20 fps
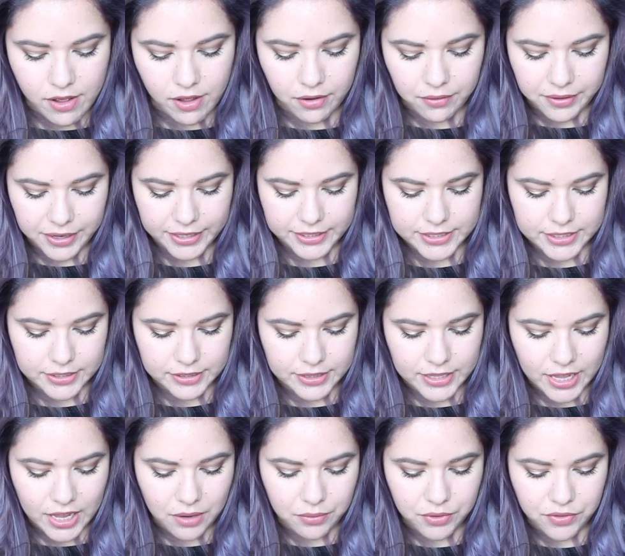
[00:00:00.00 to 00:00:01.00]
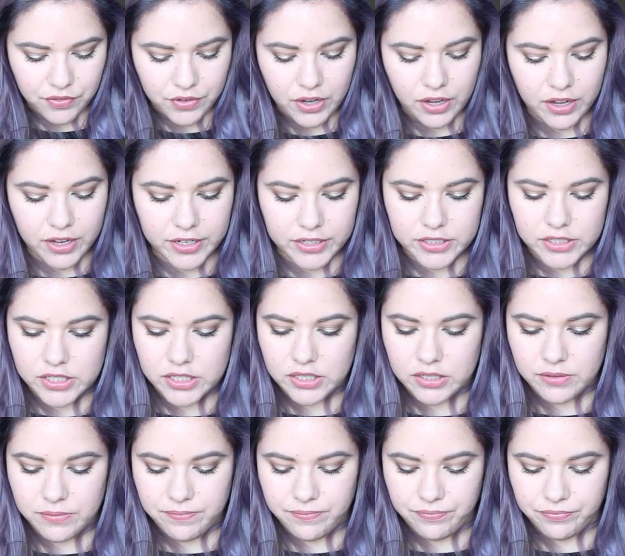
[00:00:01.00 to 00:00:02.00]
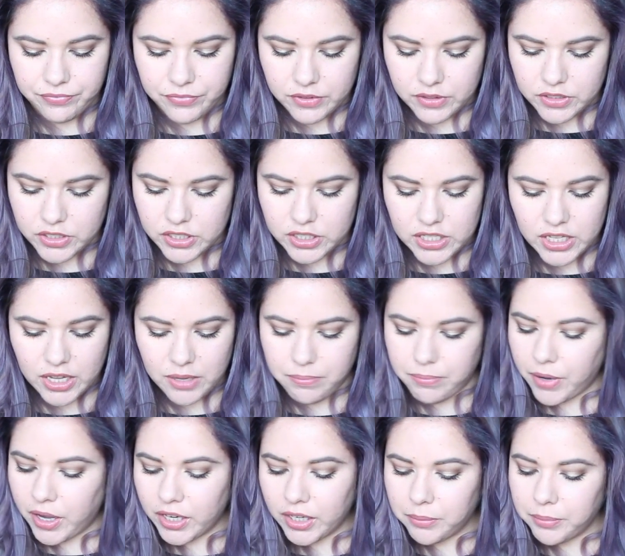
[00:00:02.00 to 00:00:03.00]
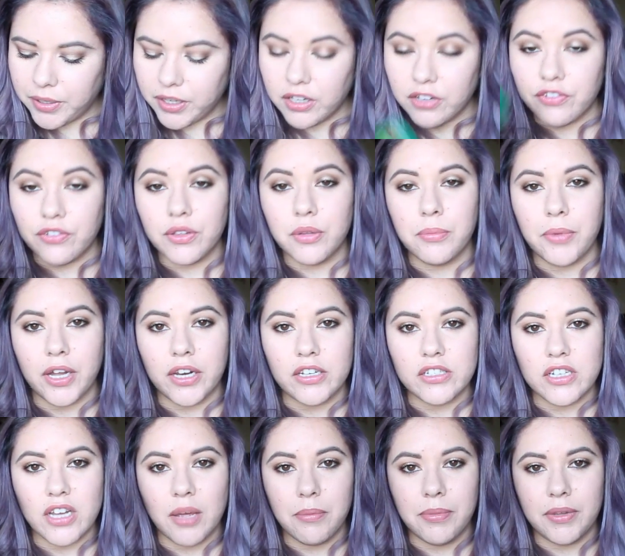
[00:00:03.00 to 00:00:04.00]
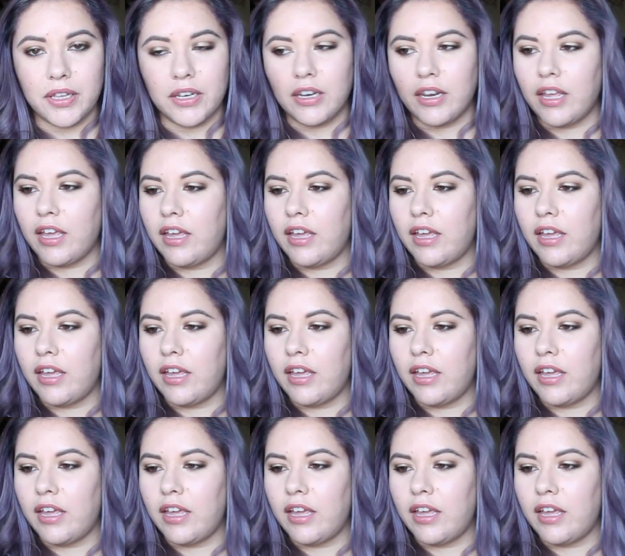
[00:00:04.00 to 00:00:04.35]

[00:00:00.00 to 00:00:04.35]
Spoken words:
Alright, then we've got just a body butter from the Body Shop in